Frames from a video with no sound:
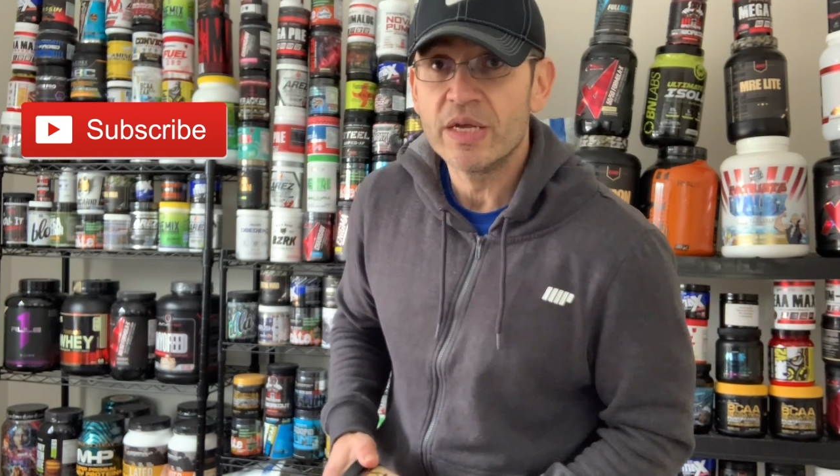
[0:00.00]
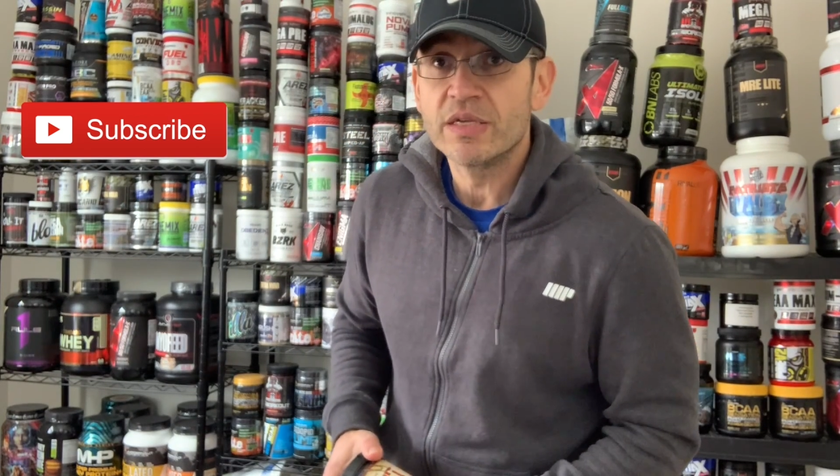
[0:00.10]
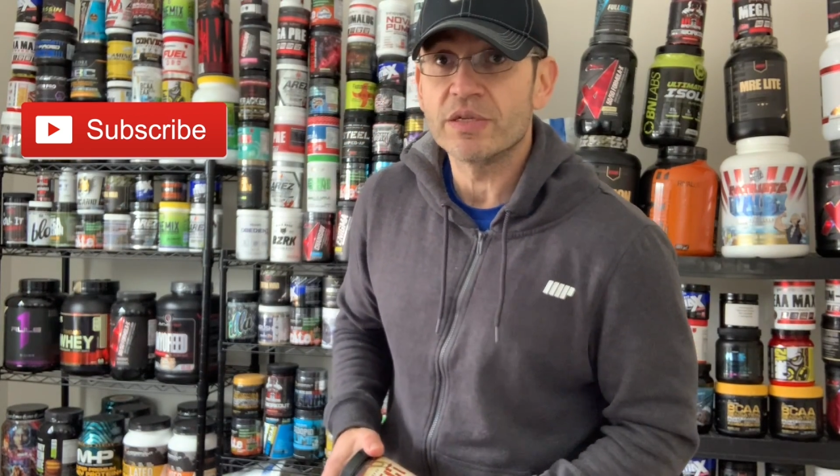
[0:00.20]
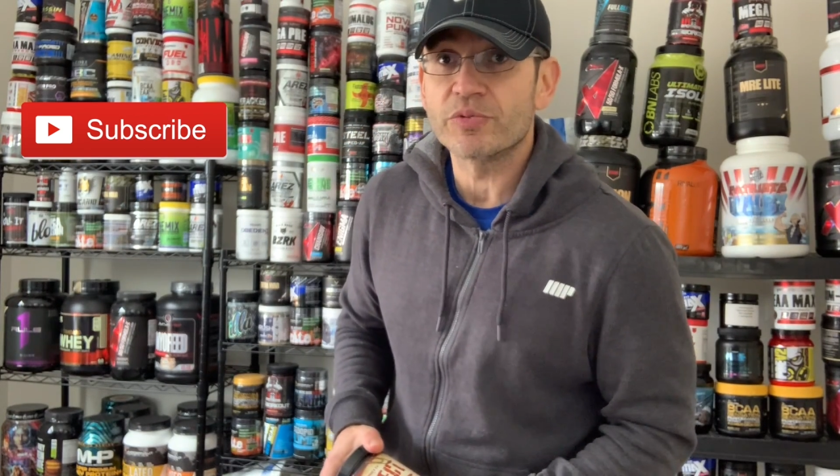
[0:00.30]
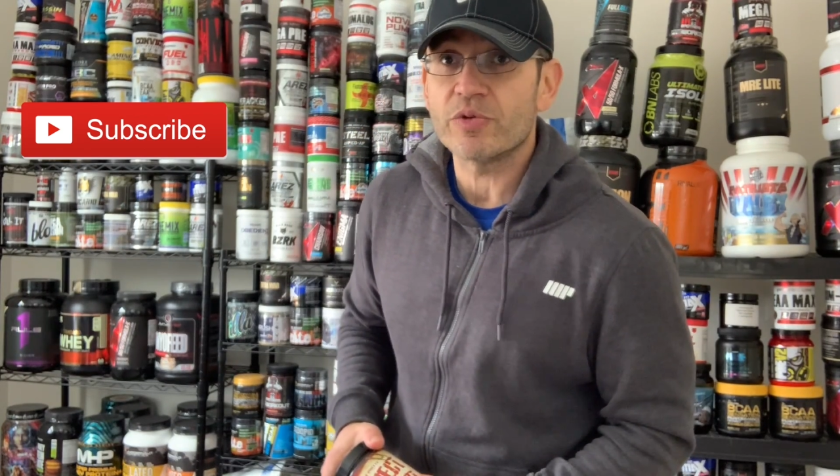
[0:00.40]

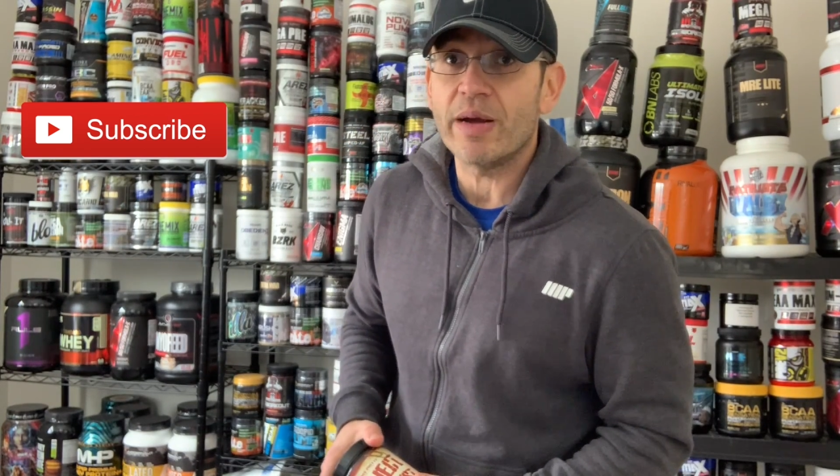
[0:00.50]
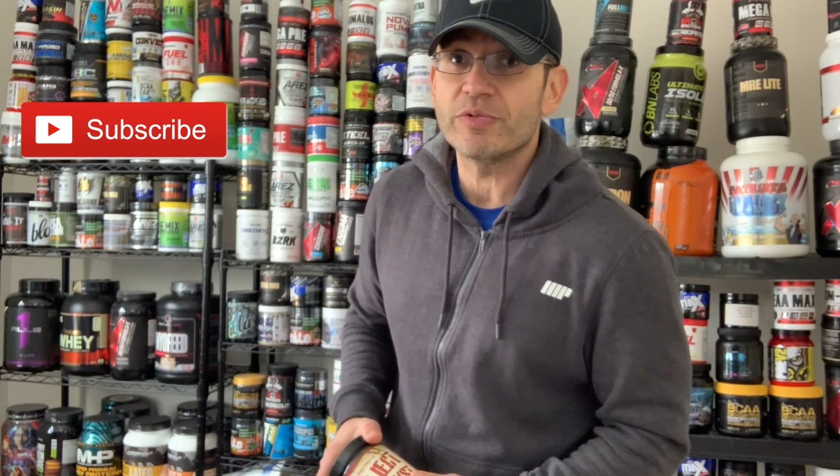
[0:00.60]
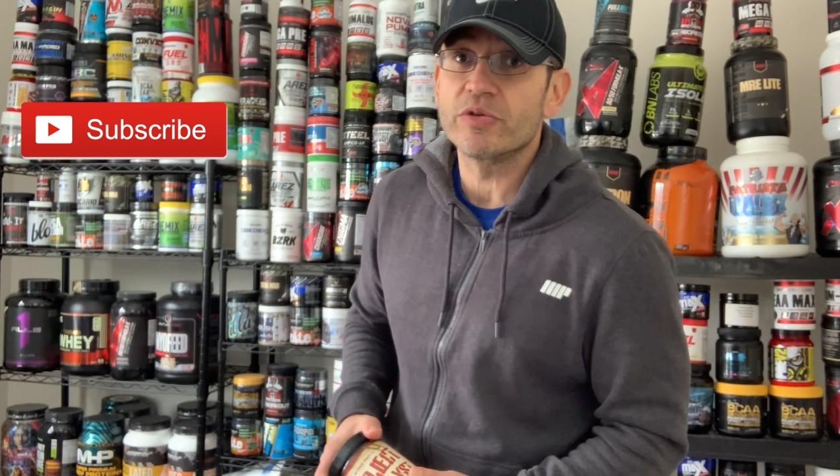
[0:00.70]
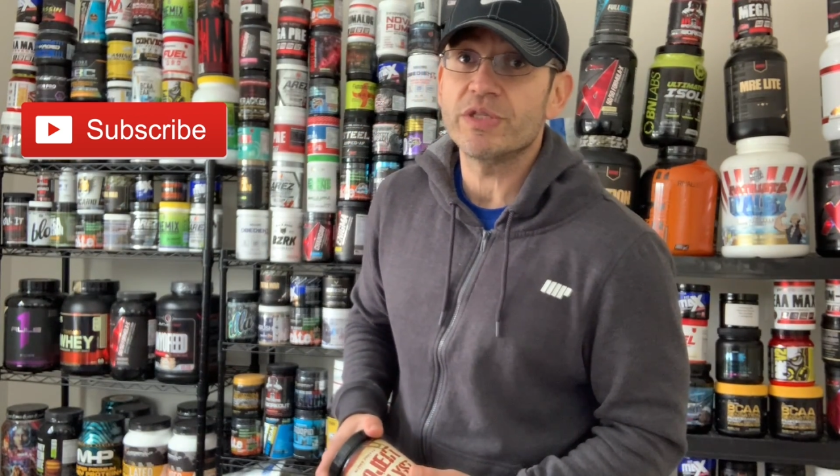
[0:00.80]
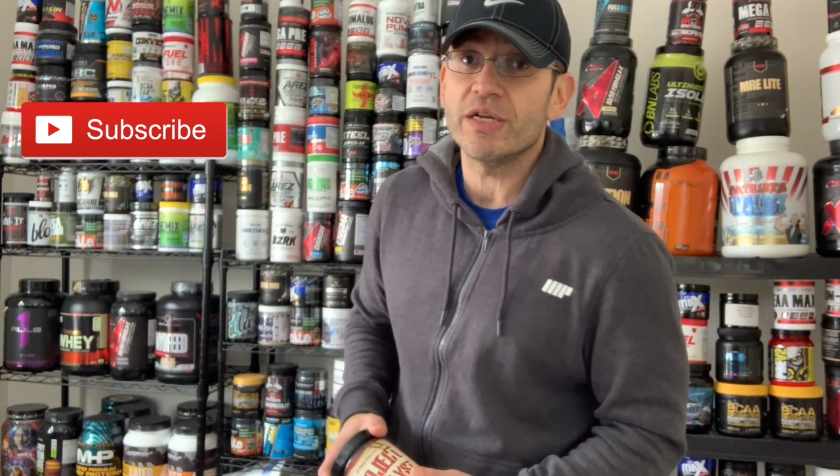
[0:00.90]
Subscribe
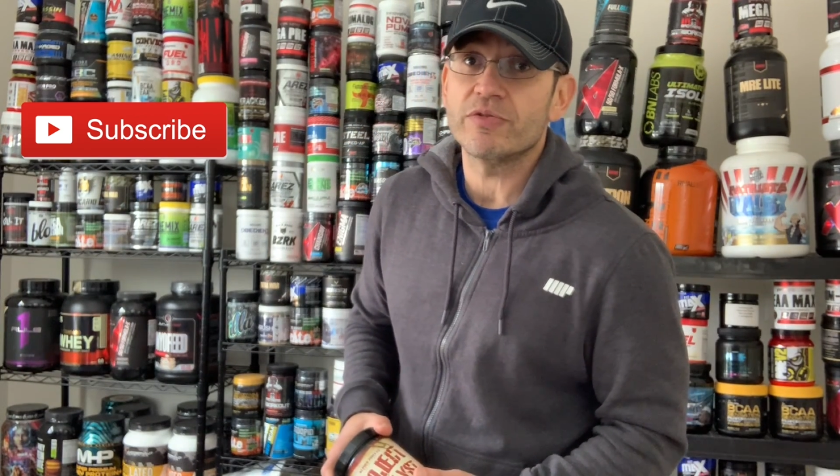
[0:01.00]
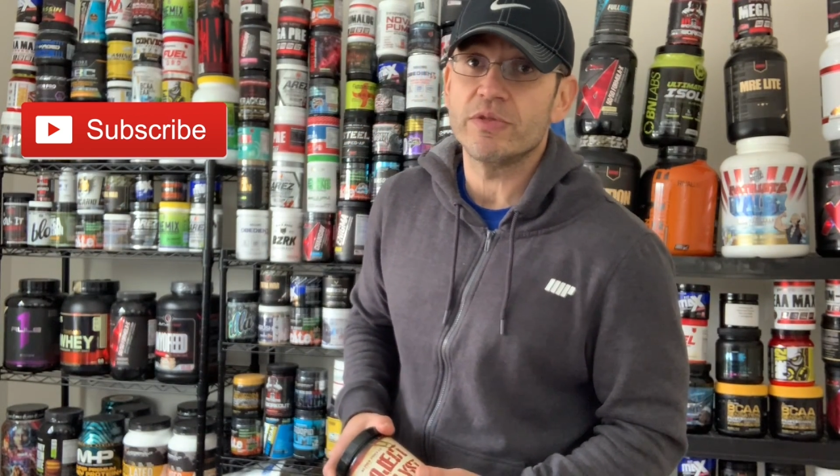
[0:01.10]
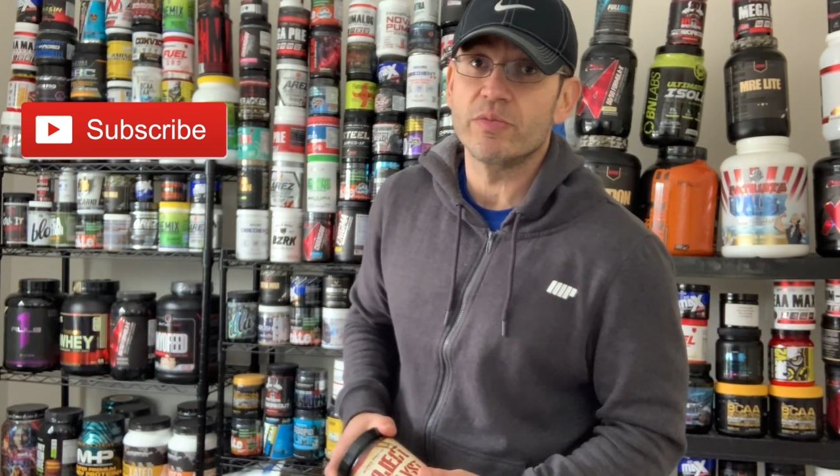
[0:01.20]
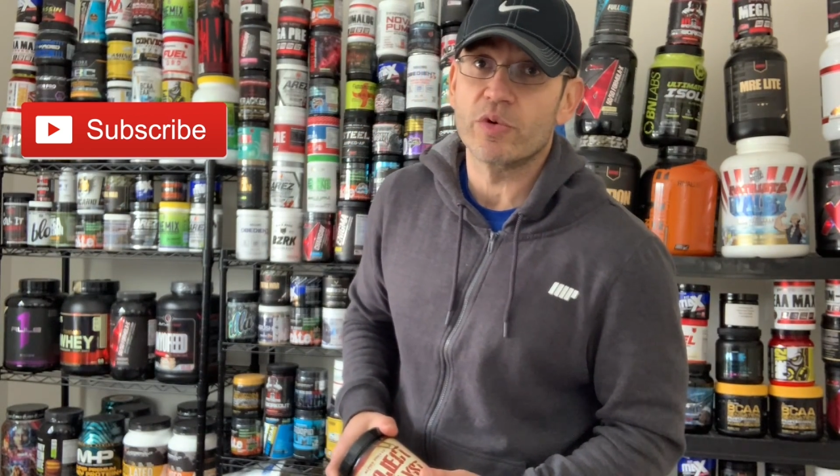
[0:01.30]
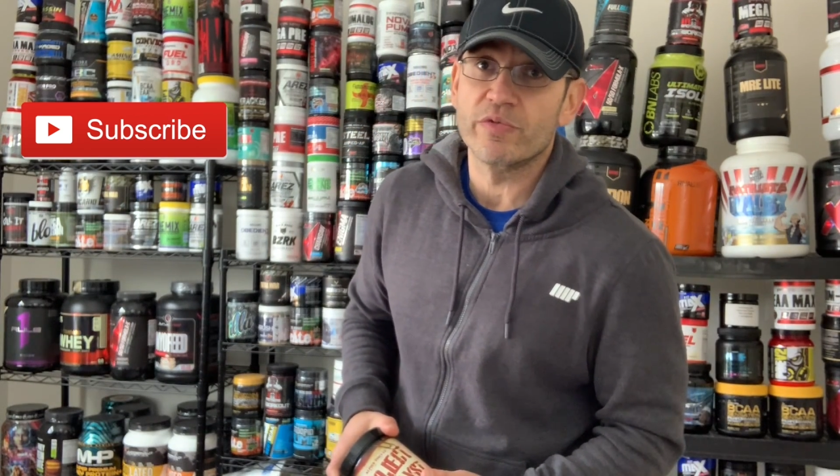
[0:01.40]
to the channel to
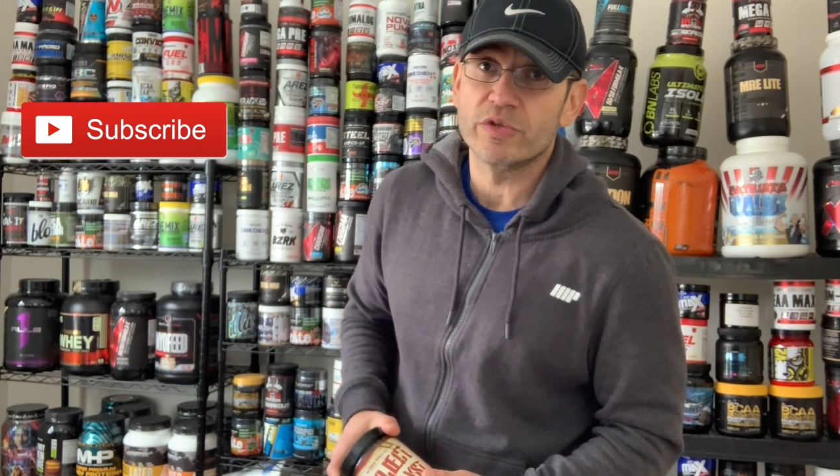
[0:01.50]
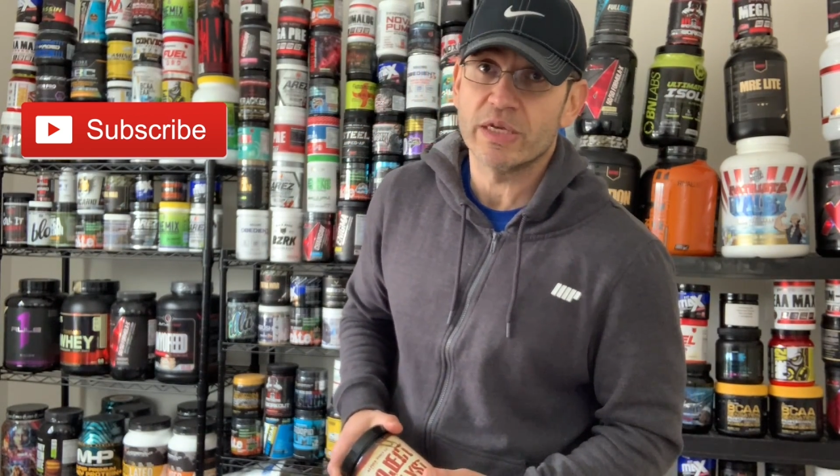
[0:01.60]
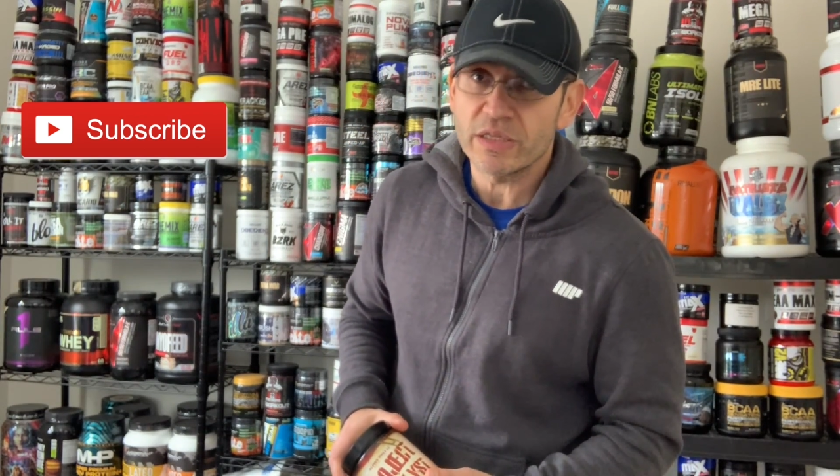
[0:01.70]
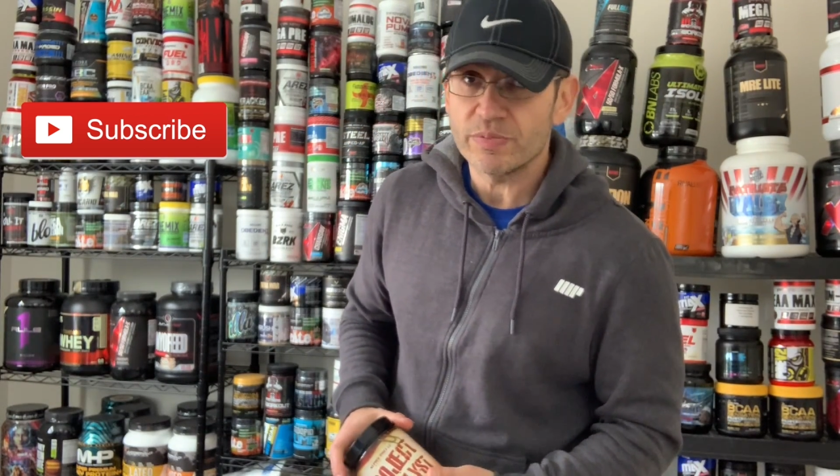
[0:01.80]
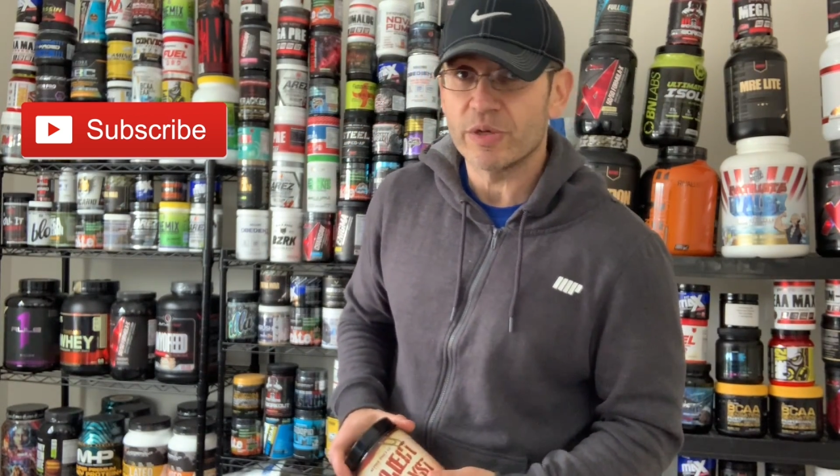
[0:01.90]
see more reviews like this,